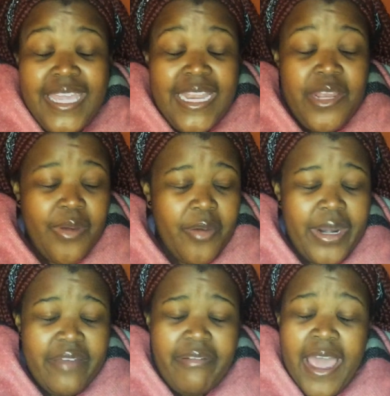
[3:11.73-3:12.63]
Anyway,
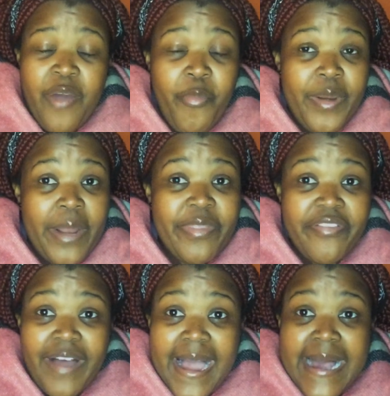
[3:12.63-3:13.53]
whatever, I open up the
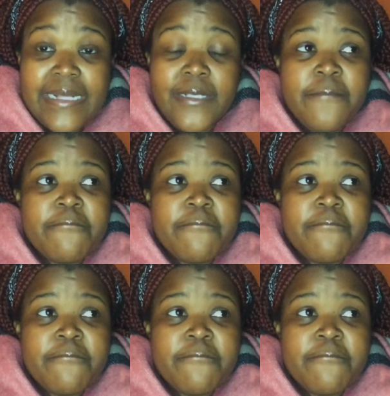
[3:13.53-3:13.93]
file,